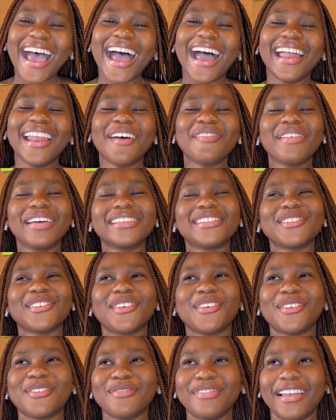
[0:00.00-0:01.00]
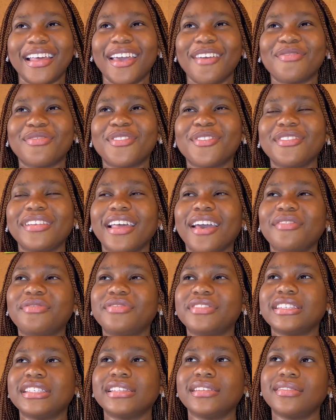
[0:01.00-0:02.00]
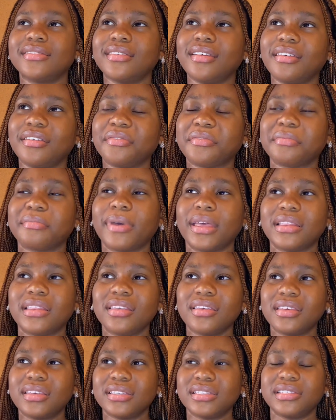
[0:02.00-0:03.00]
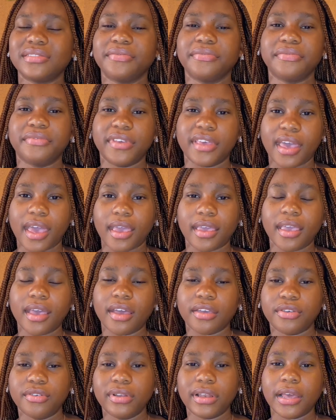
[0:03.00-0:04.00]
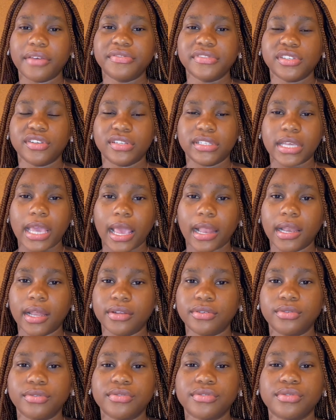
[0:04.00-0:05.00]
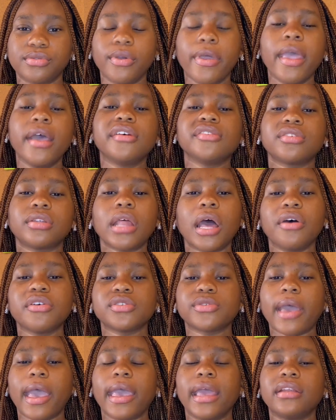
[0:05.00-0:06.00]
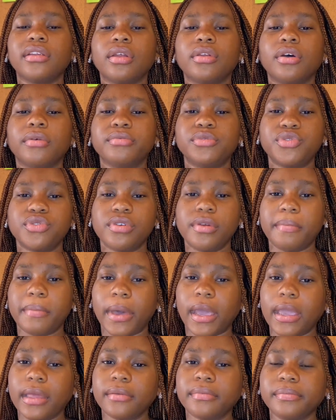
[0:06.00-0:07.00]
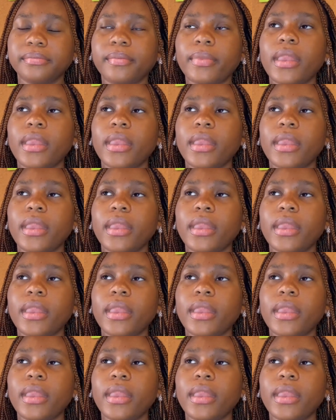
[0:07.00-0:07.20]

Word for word: And I went to Q Life. Q Life is in um, I think it's in VI. Yeah, Q Life is on the island also. So that was where I ended up doing mine.